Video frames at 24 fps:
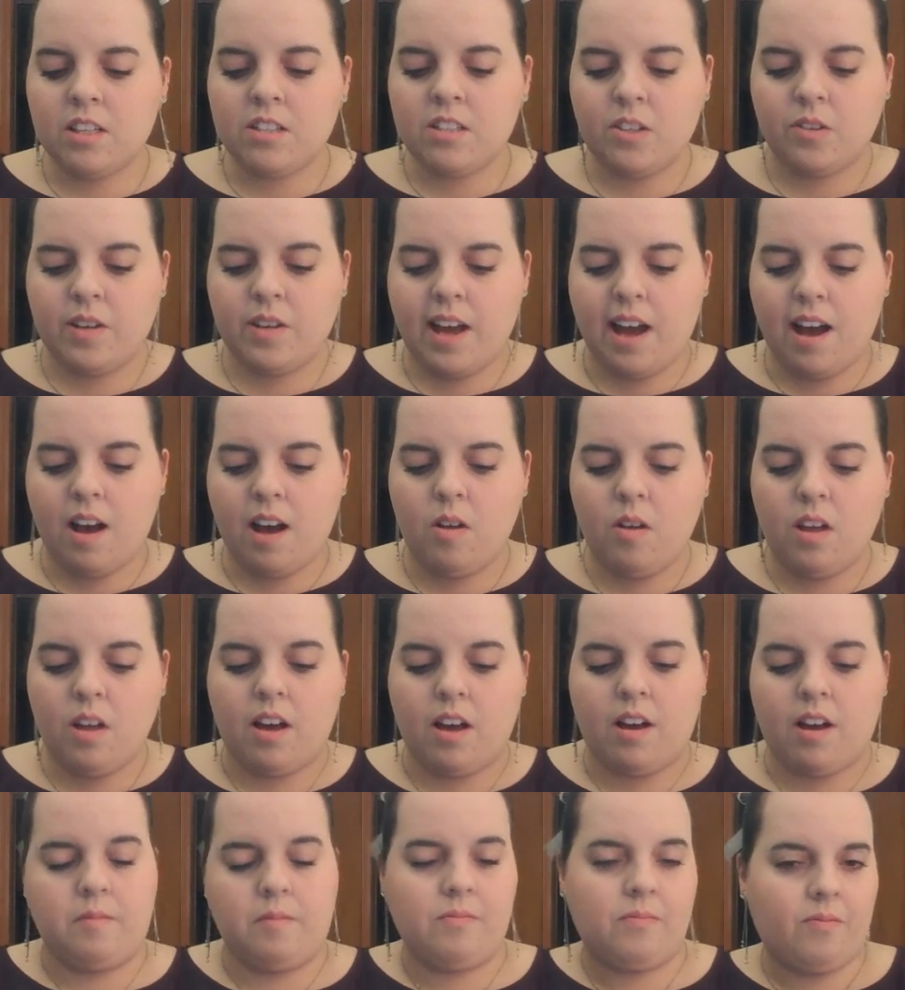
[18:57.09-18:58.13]
So now
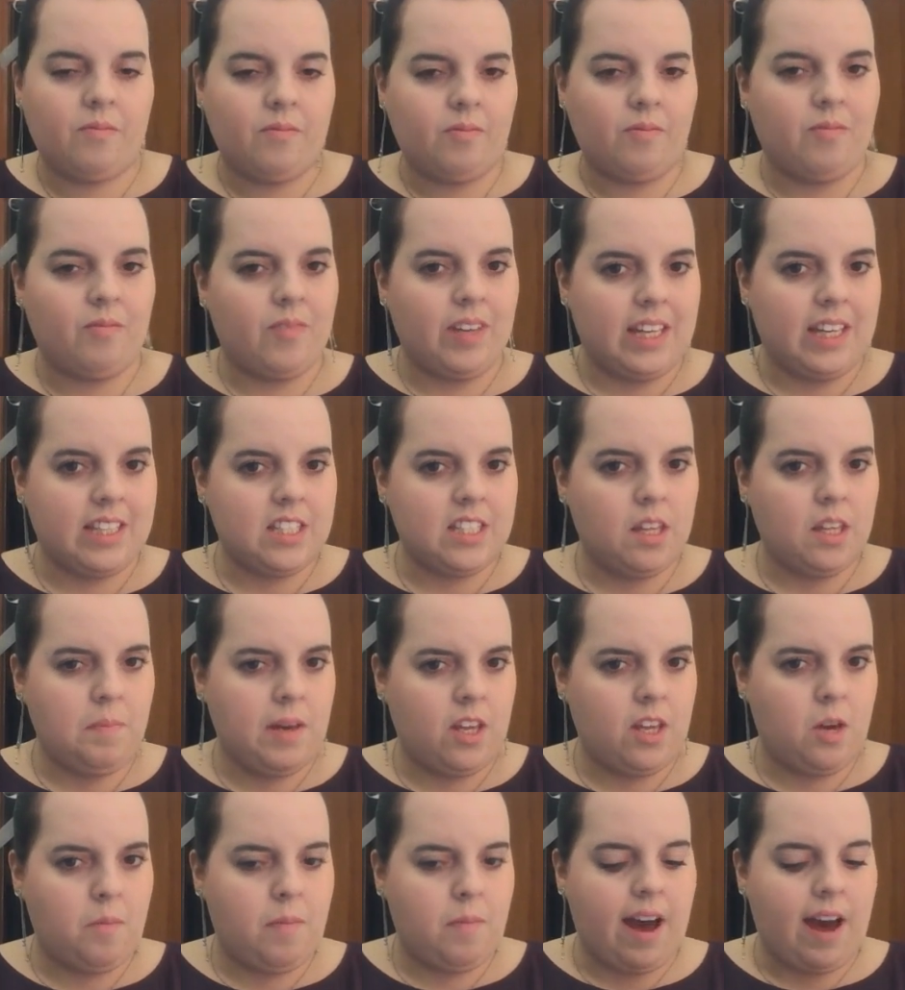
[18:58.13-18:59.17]
oh, we get to the
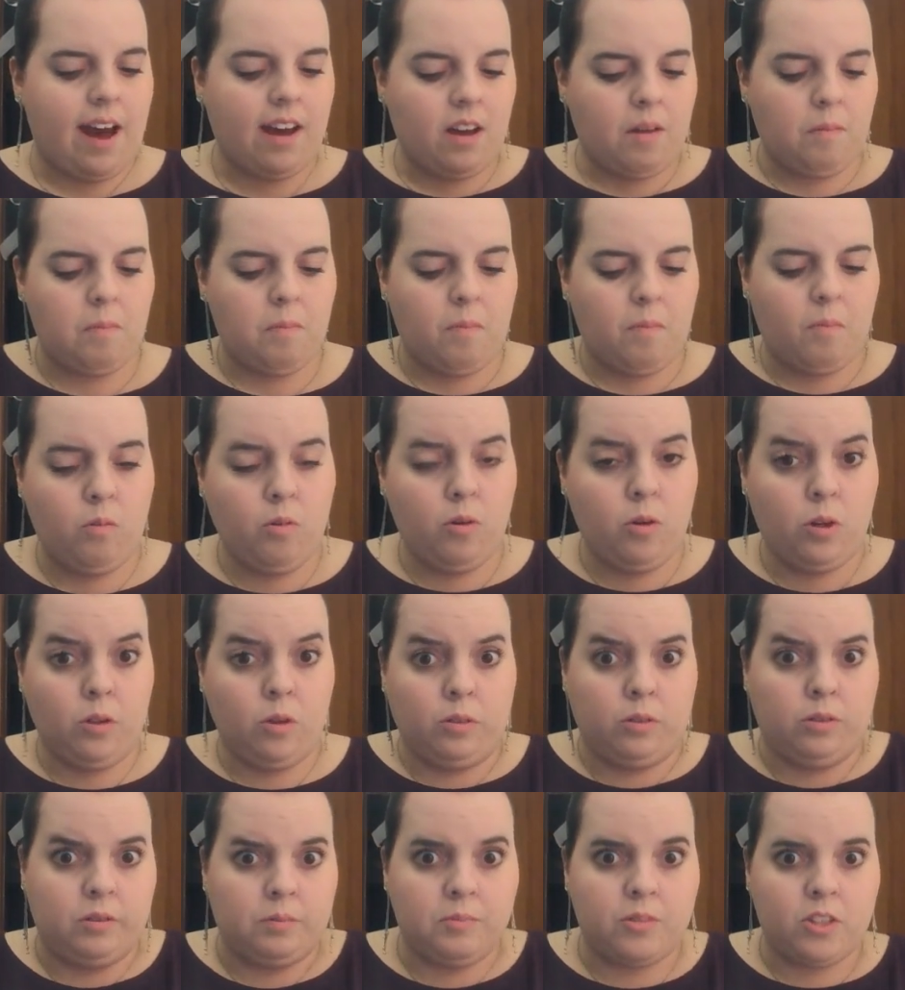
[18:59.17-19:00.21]
pillow pack. Woo,
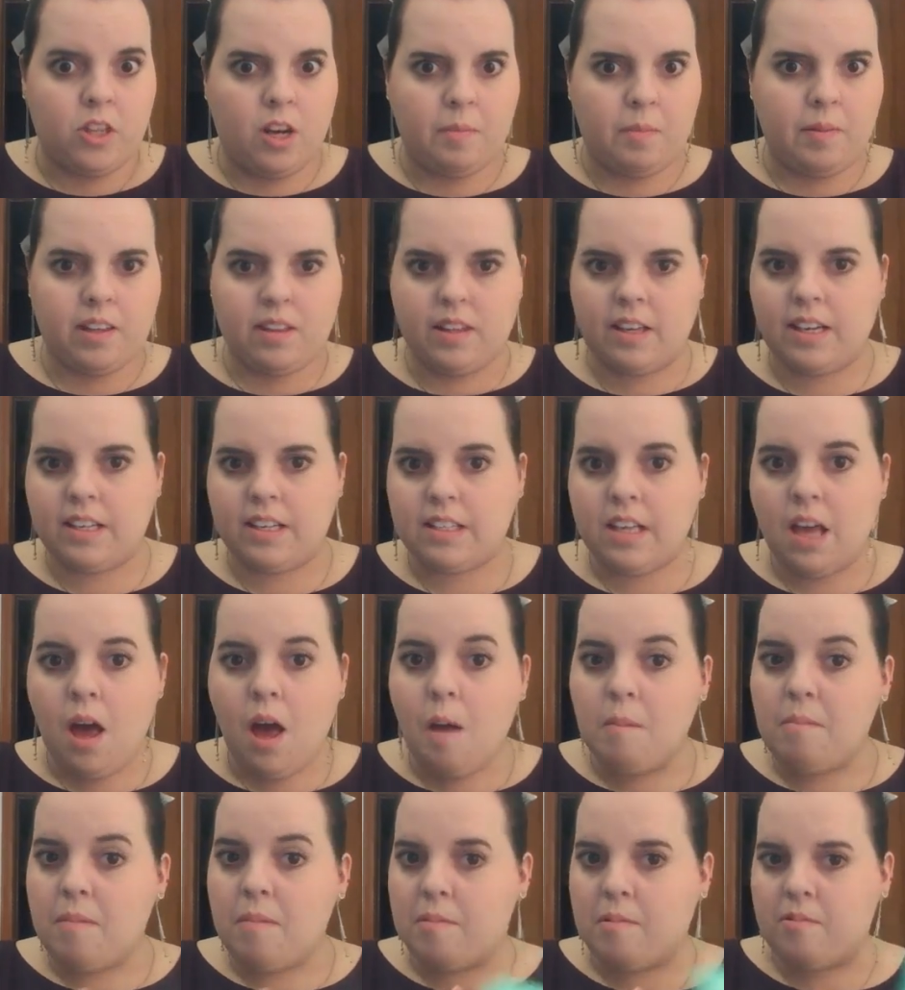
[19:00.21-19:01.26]
I'm dropping things.
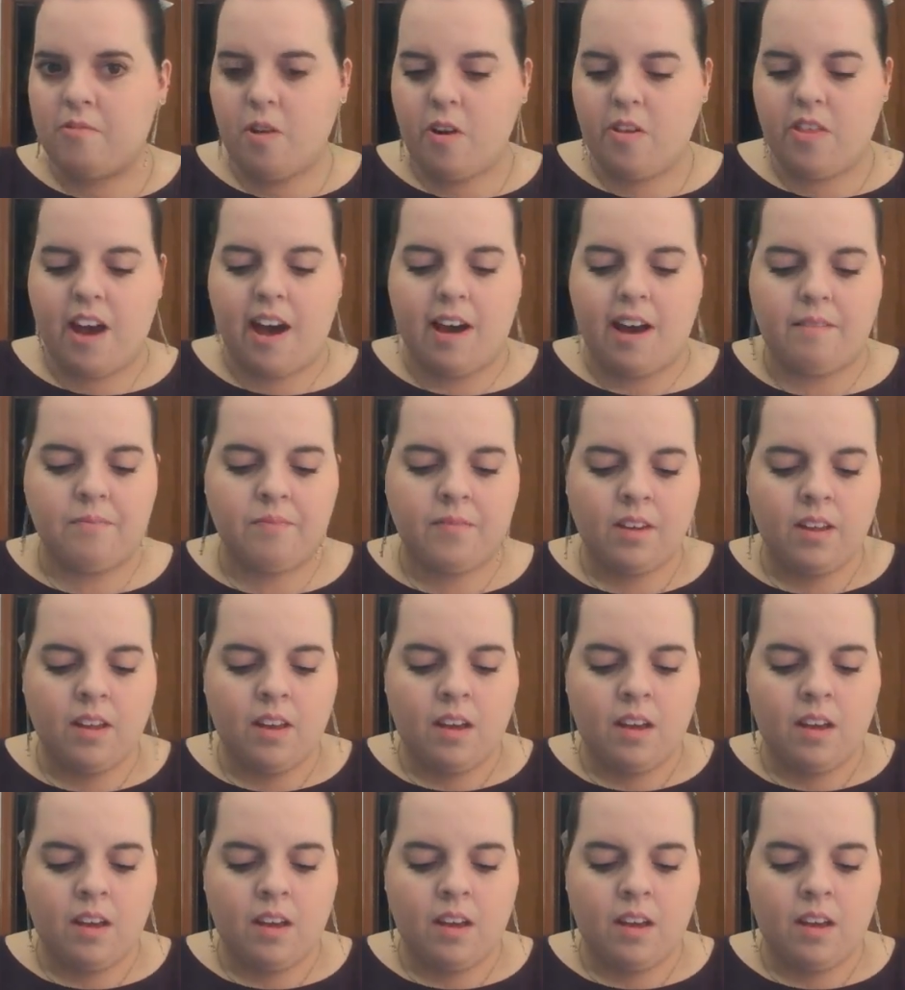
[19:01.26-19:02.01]
But before that,